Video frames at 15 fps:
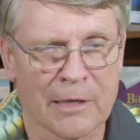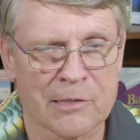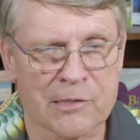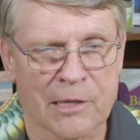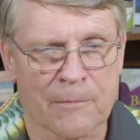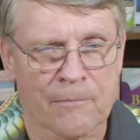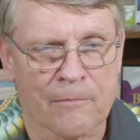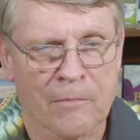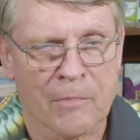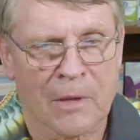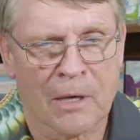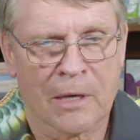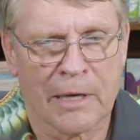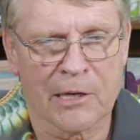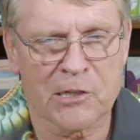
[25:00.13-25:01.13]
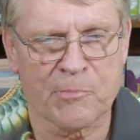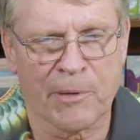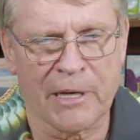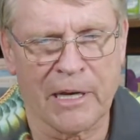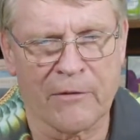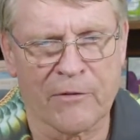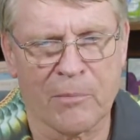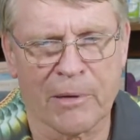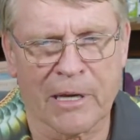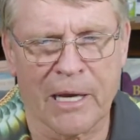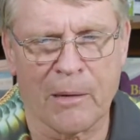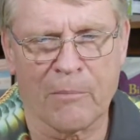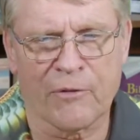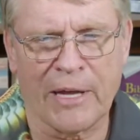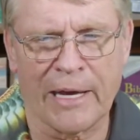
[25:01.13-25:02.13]
Let's see. It's believed it
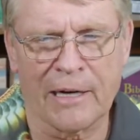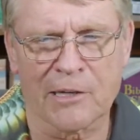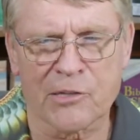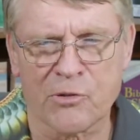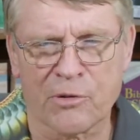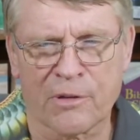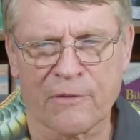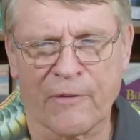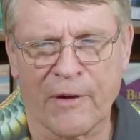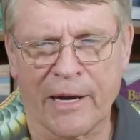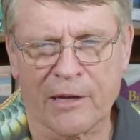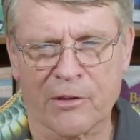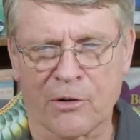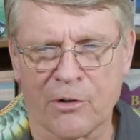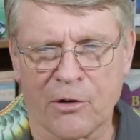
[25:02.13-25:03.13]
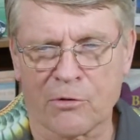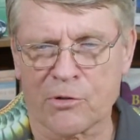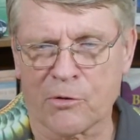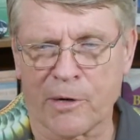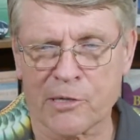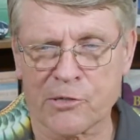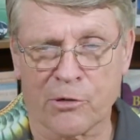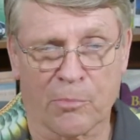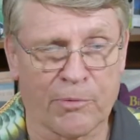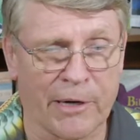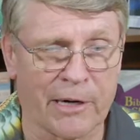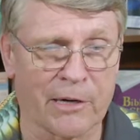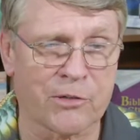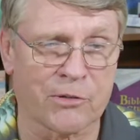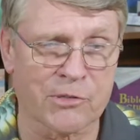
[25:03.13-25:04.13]
became flightless due to the fact there are no terrestrial
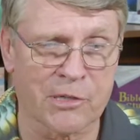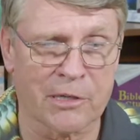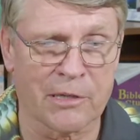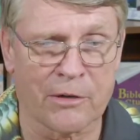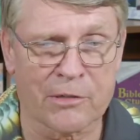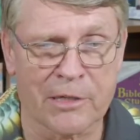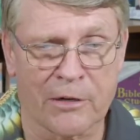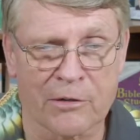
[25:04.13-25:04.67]
predators in their